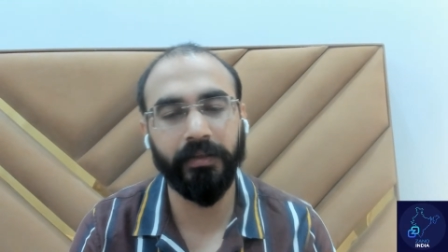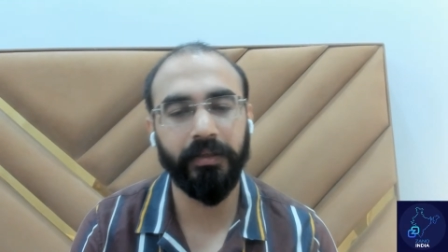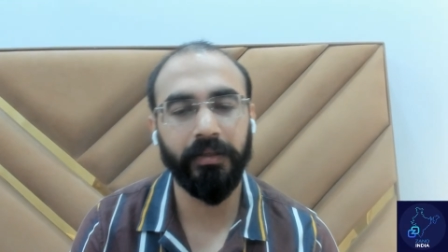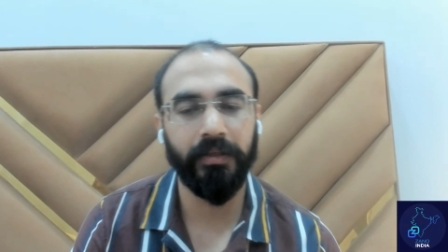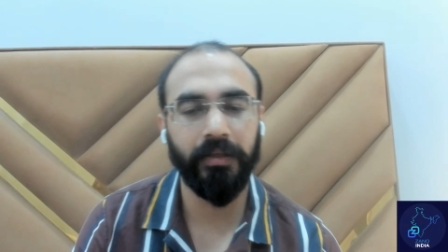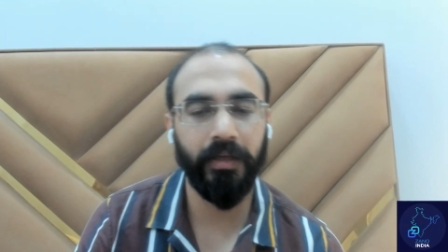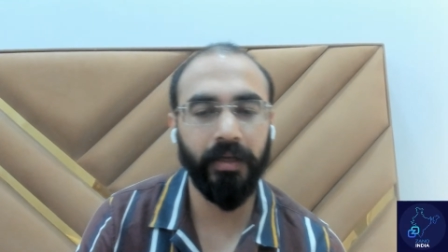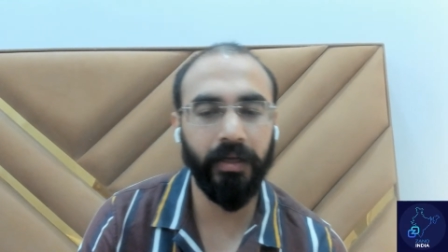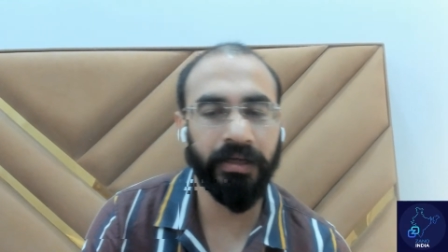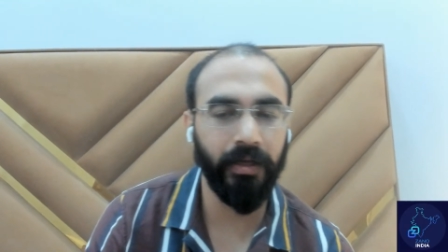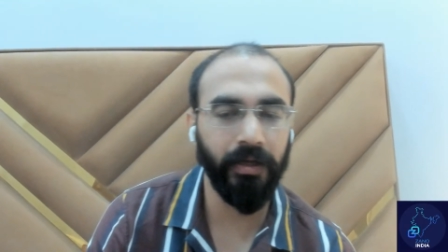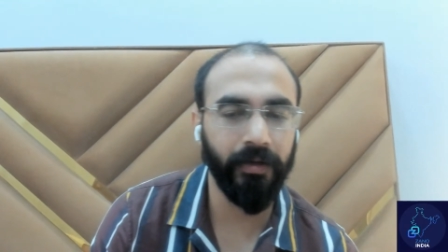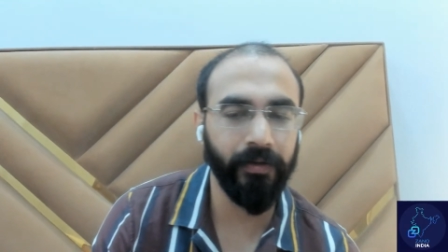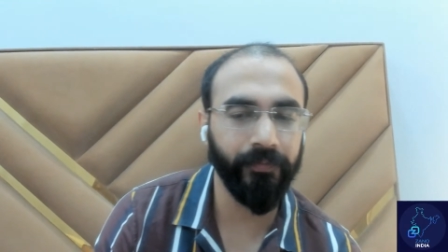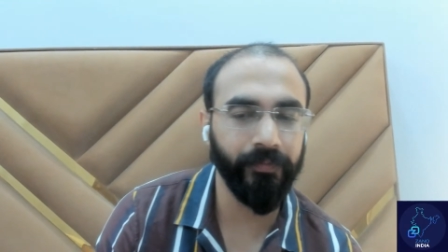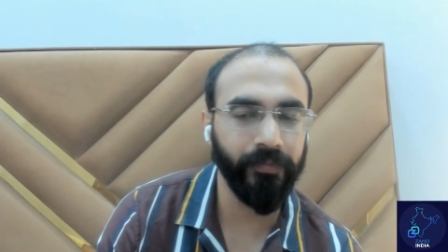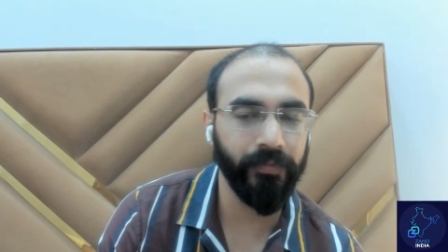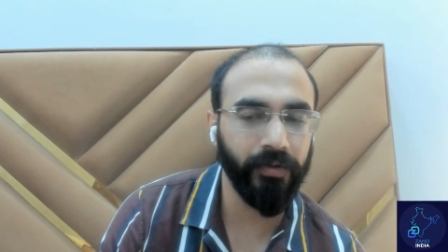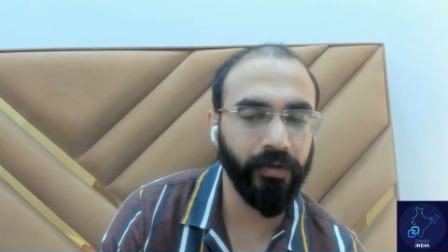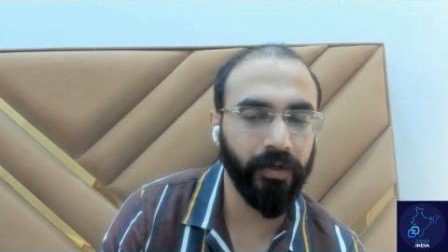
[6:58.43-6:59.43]
Uh,
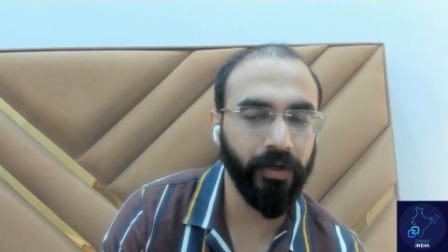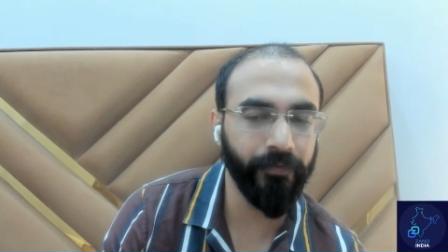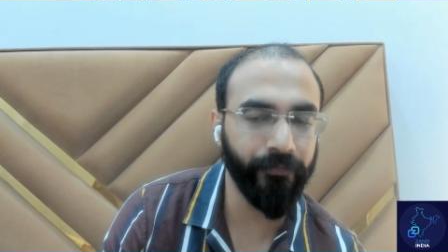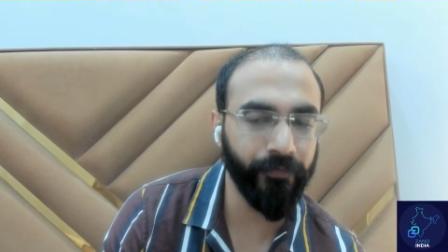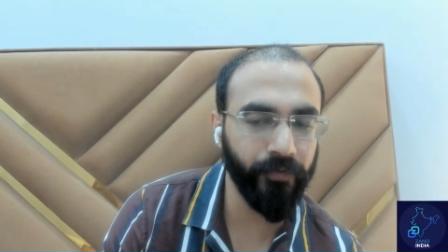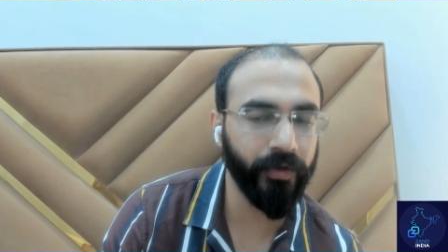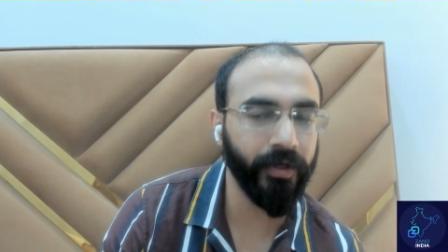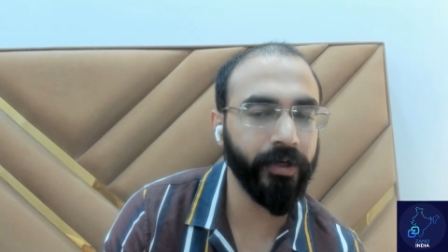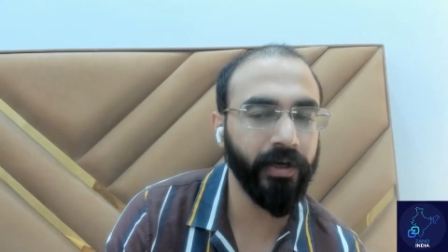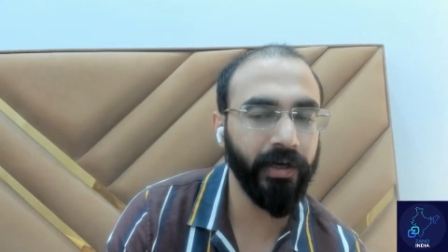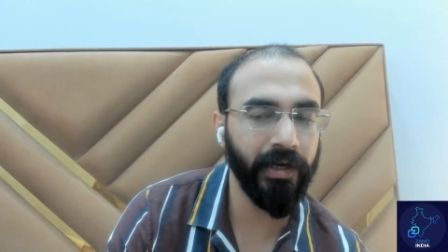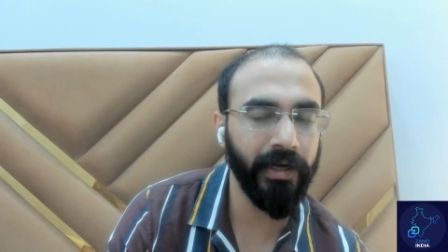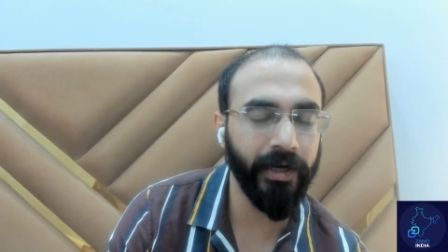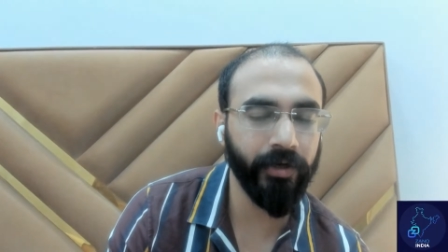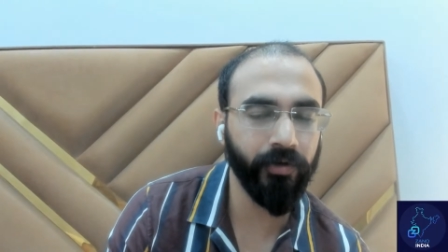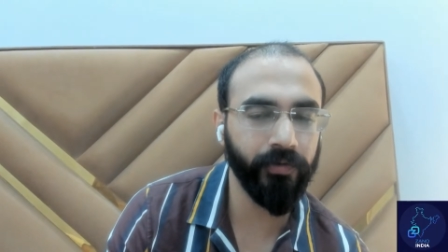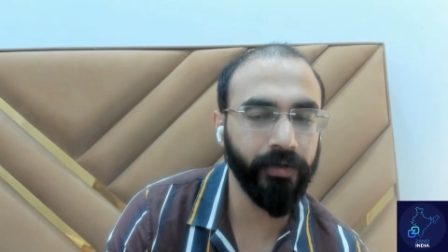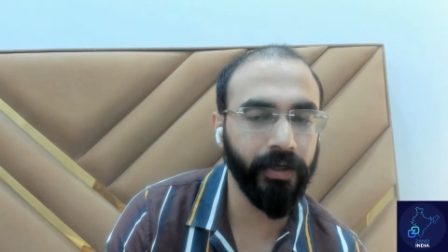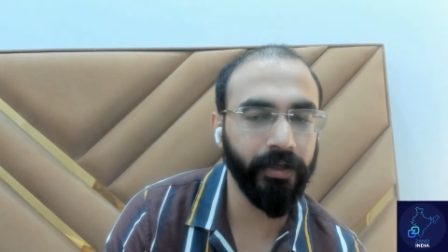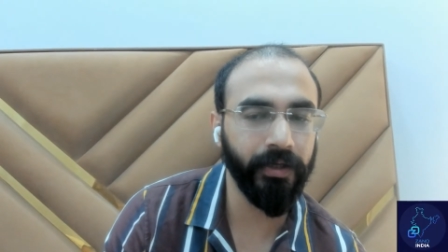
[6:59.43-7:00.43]
if you can relate to
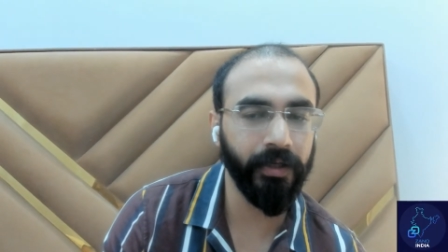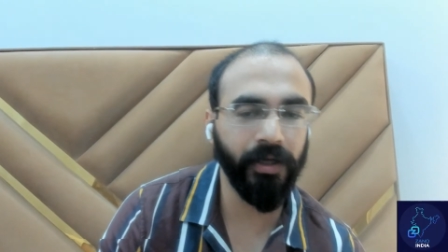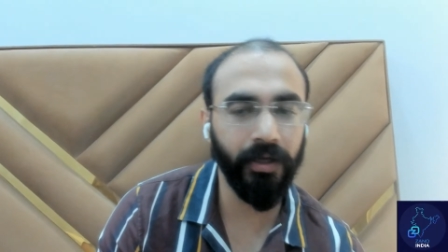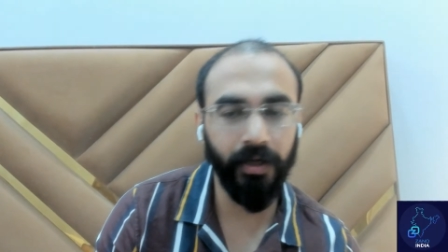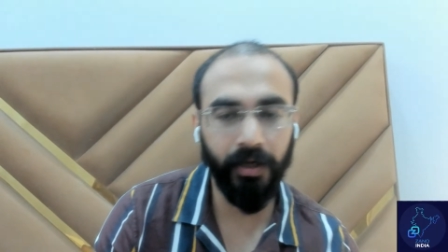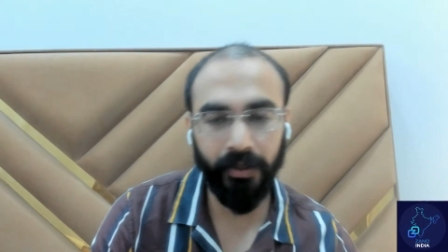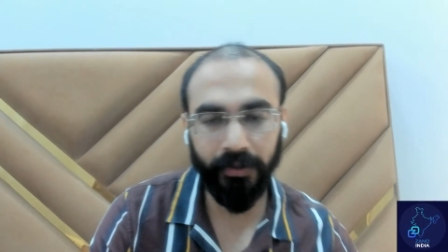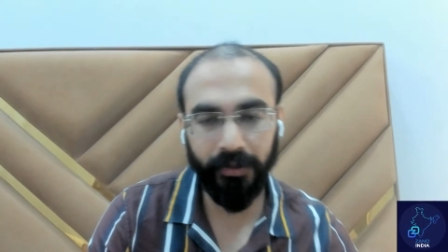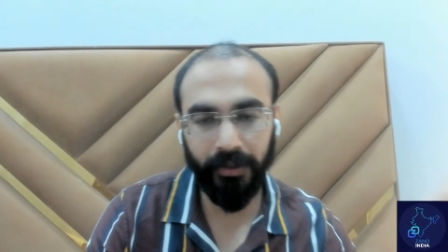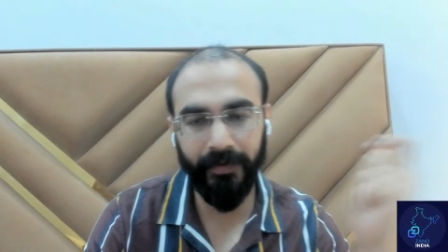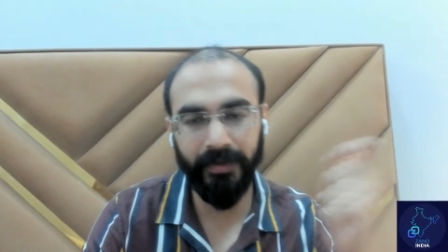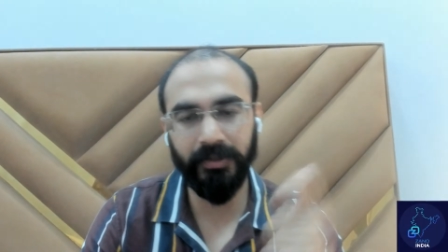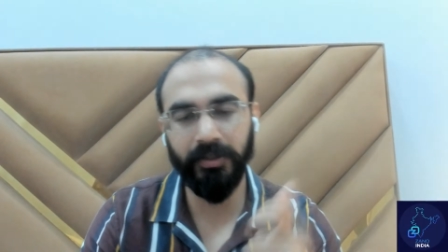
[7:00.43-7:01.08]
that. Otherwise,